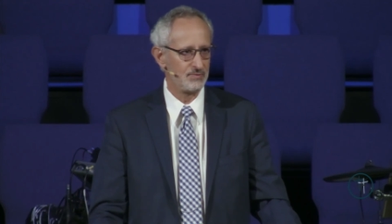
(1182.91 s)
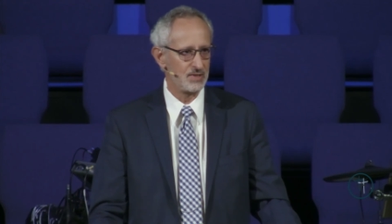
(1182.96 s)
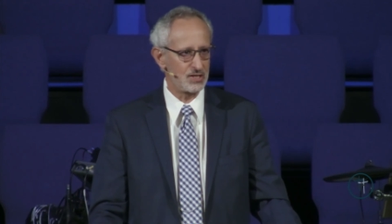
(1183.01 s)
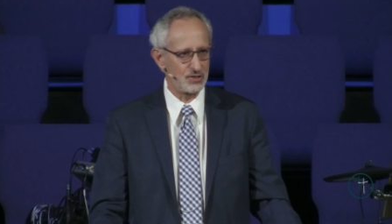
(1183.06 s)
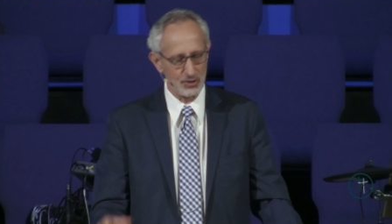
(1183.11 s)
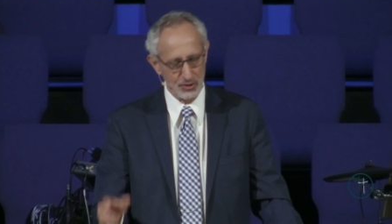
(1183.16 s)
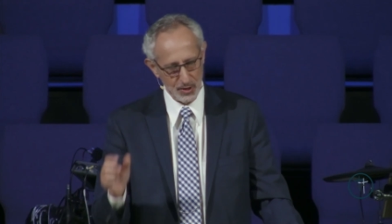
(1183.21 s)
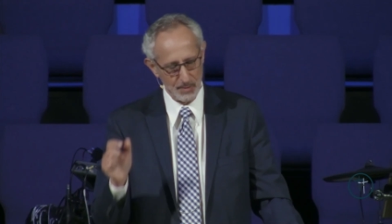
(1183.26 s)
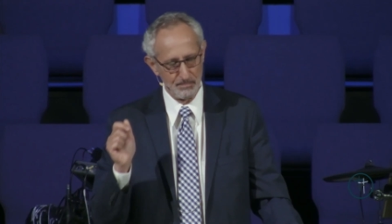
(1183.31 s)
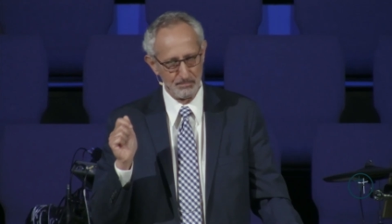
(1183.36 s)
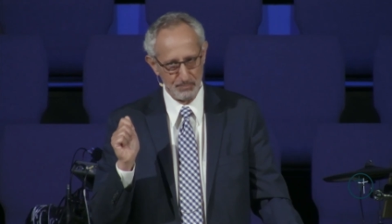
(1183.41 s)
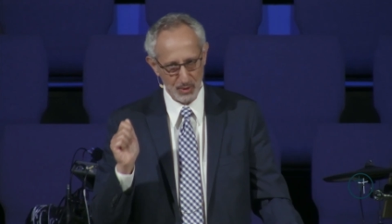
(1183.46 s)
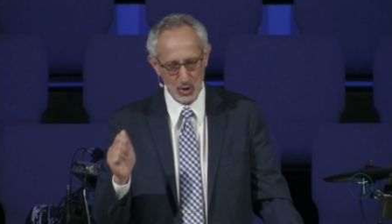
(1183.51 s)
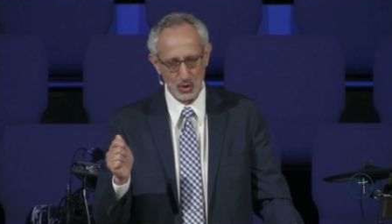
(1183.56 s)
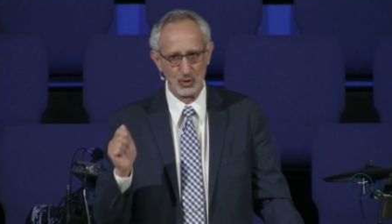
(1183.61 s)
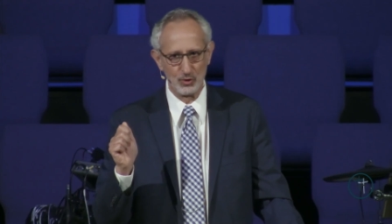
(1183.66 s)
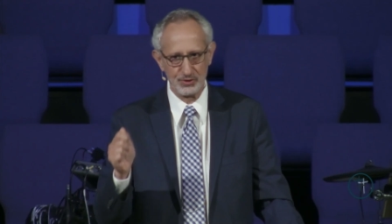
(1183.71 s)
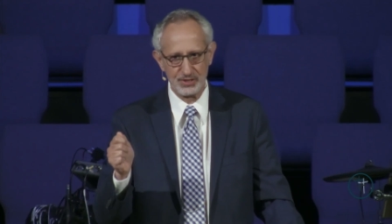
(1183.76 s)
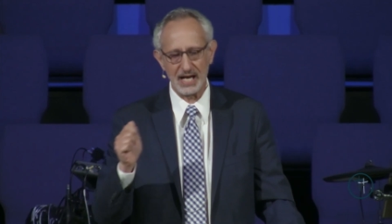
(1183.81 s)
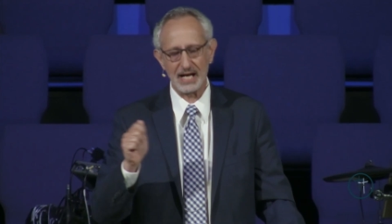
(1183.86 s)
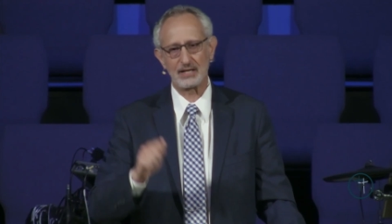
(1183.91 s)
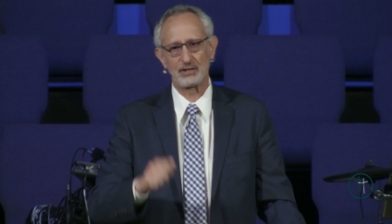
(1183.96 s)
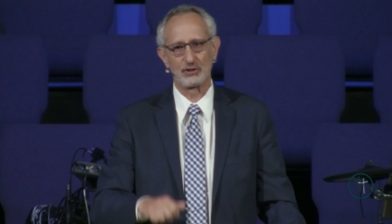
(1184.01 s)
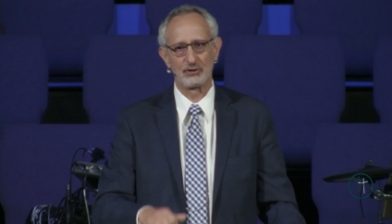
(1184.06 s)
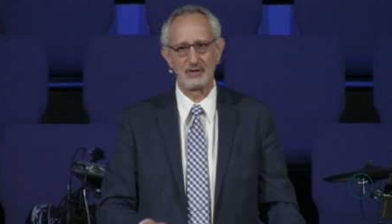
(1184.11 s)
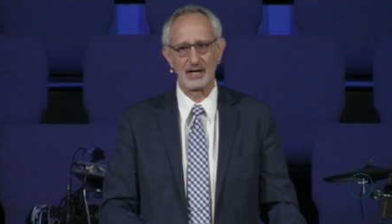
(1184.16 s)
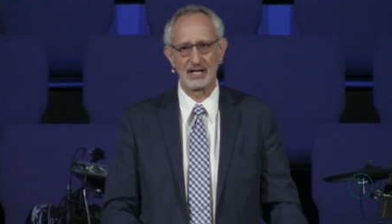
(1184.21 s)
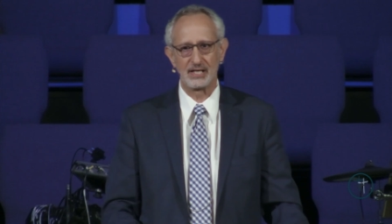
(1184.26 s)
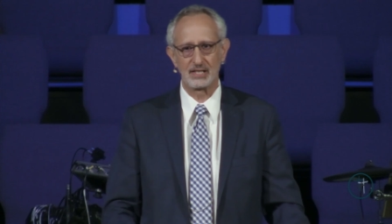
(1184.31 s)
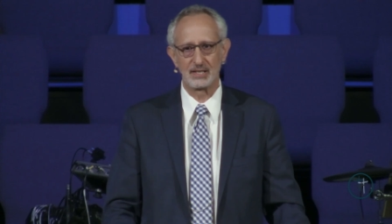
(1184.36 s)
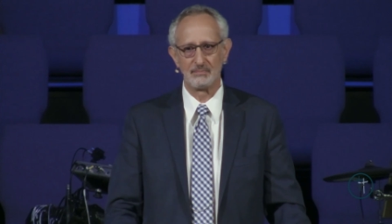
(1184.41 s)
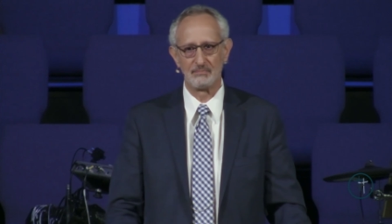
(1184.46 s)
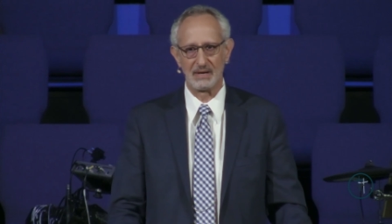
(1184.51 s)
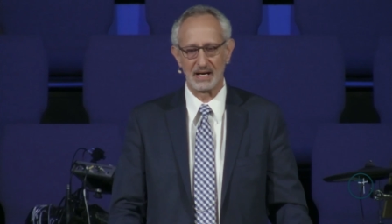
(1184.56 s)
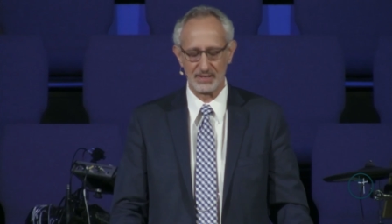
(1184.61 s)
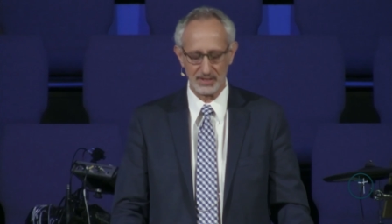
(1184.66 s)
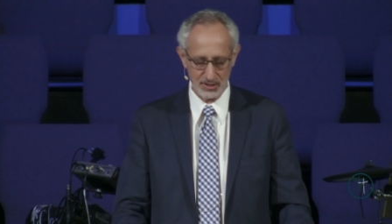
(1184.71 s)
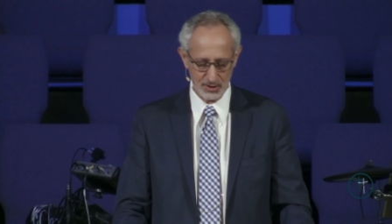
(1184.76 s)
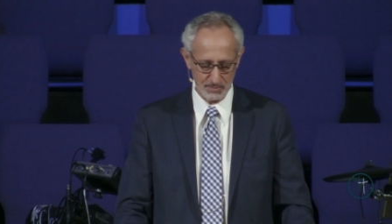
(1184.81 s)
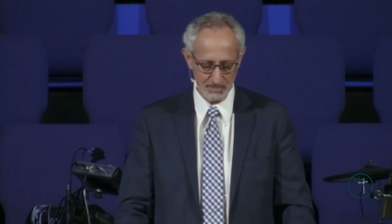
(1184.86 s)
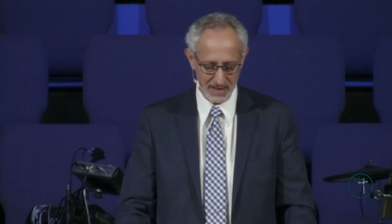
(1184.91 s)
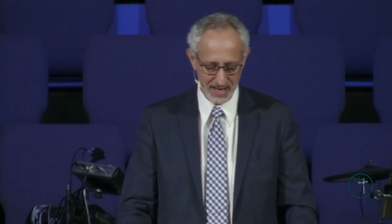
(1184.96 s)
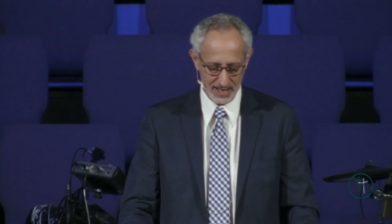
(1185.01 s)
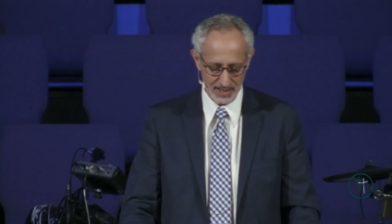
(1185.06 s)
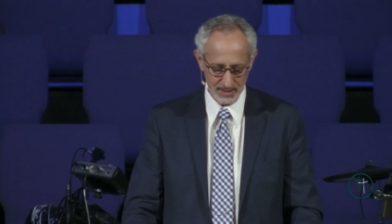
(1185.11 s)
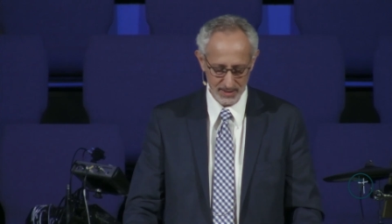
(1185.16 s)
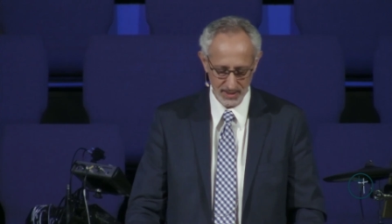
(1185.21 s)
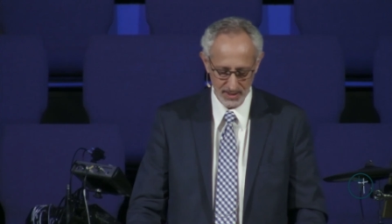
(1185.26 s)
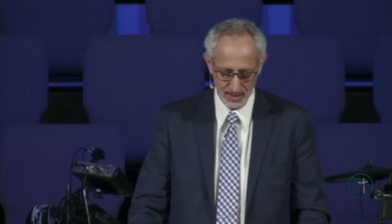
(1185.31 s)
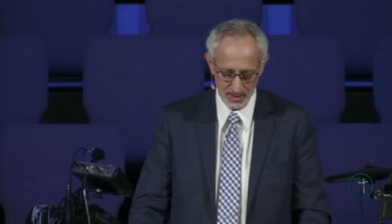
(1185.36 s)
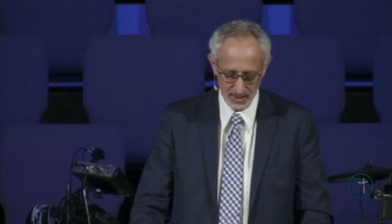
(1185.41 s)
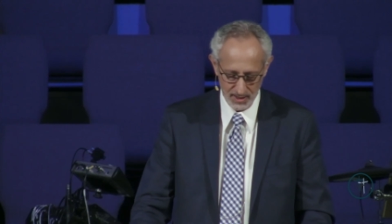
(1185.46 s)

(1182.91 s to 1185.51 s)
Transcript: This is a bold declaration by this man.